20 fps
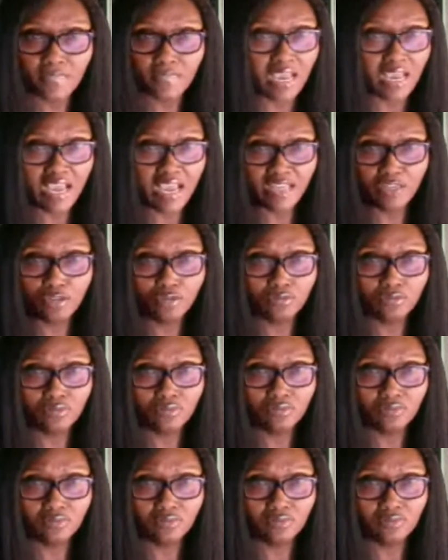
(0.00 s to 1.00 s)
I don't.
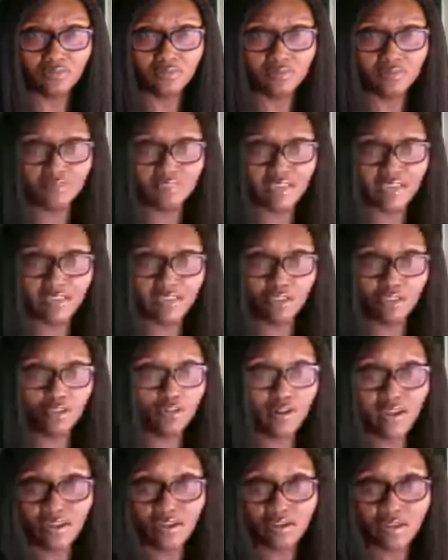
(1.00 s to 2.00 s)
I'm
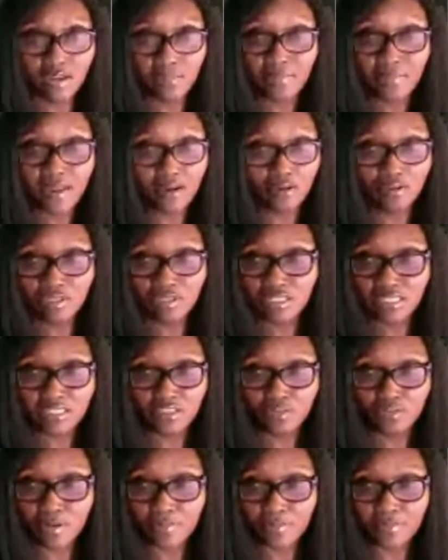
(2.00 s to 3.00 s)
not going to lend you
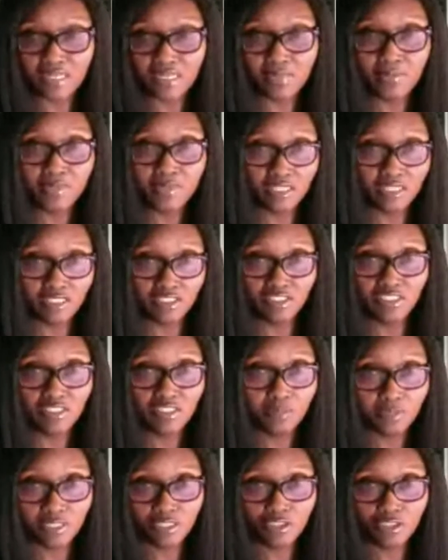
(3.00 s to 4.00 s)
my money because
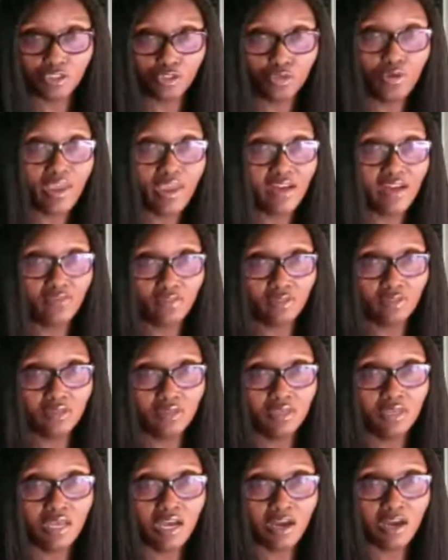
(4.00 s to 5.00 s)
you have
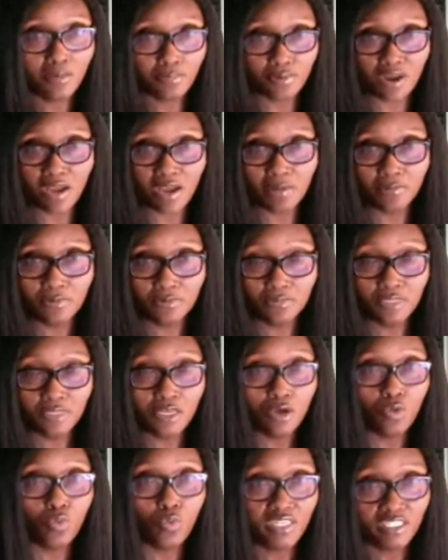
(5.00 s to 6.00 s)
a problem.
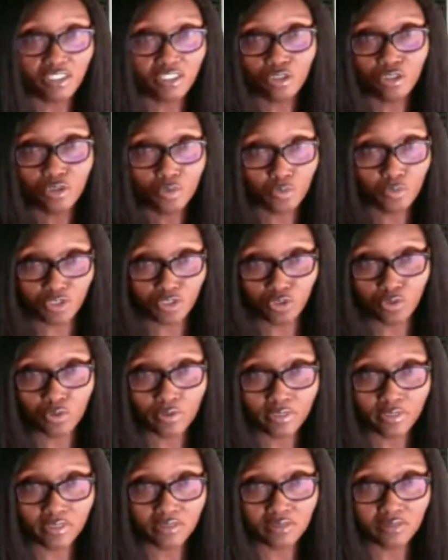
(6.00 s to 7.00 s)
What did you do with
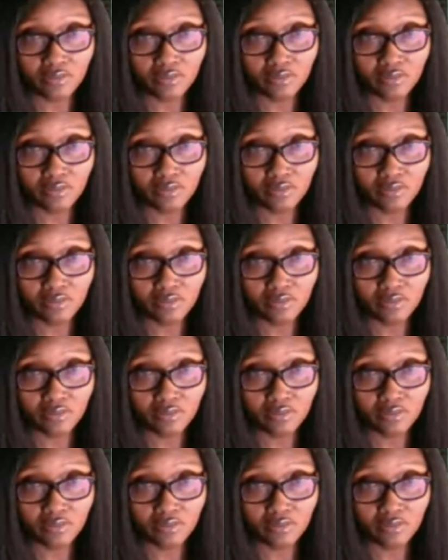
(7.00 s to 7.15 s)
yours?